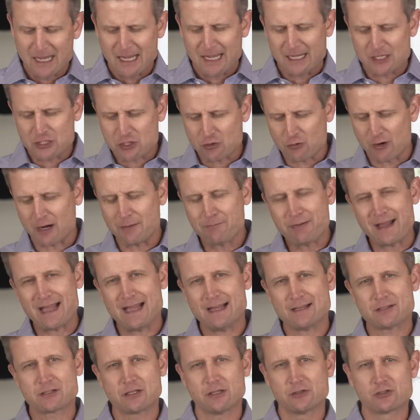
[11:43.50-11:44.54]
And so our
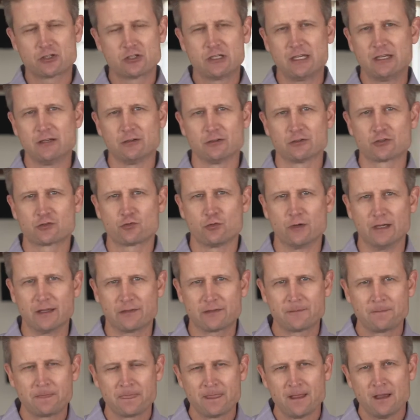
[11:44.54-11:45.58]
passage deals
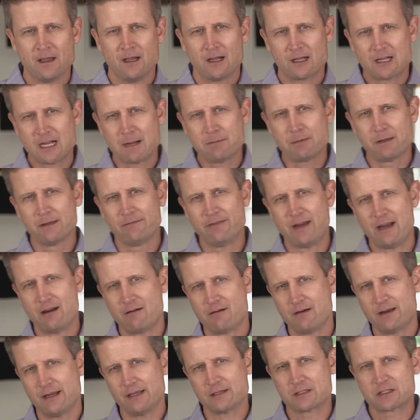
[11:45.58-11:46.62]
with a couple of
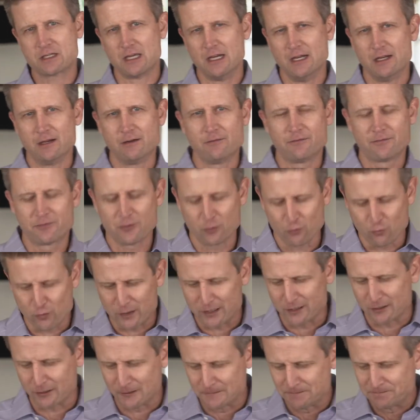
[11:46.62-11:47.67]
areas of the
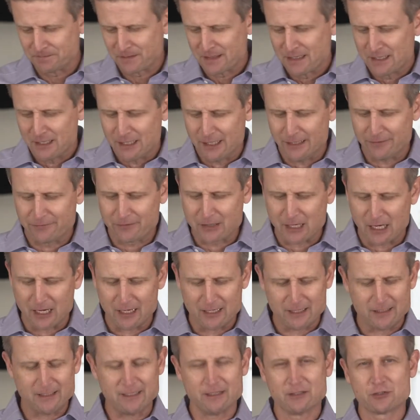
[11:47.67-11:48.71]
will of
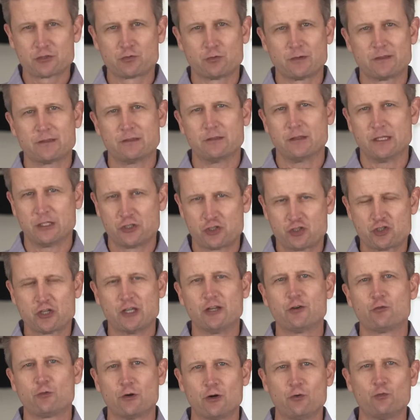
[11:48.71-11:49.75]
God. It deals with the
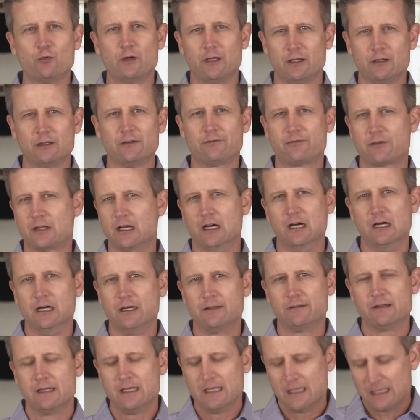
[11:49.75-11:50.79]
general will of
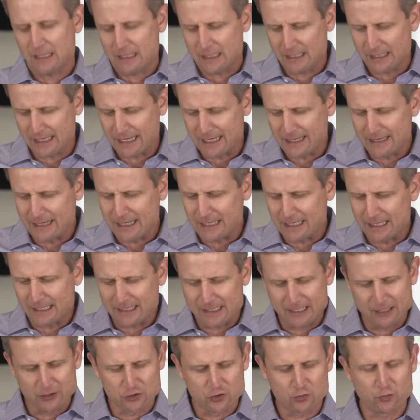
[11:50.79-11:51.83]
God, uh, and then it
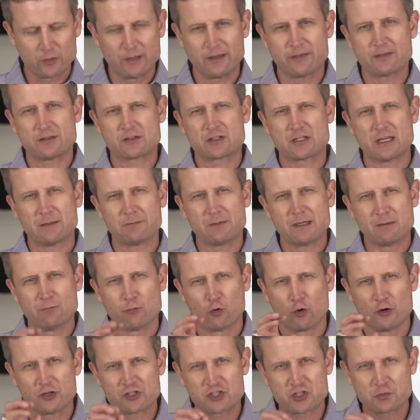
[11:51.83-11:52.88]
deals with something
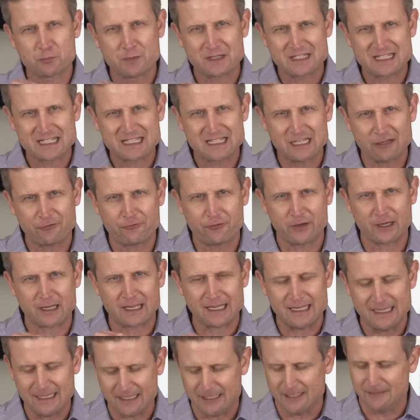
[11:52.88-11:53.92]
more
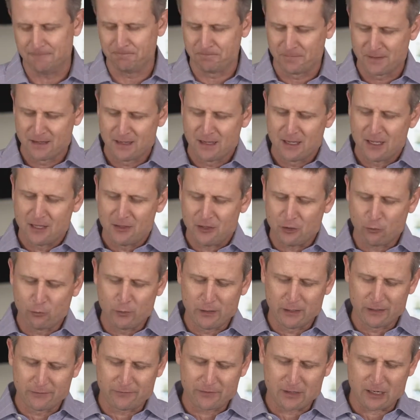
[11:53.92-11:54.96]
specific in the
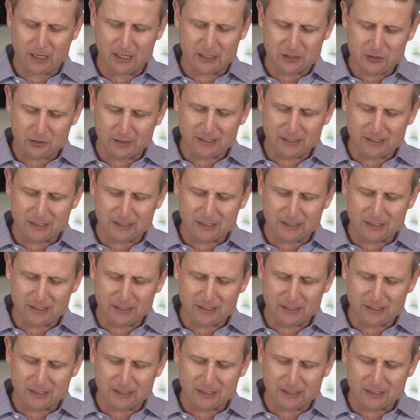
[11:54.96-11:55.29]
will of God.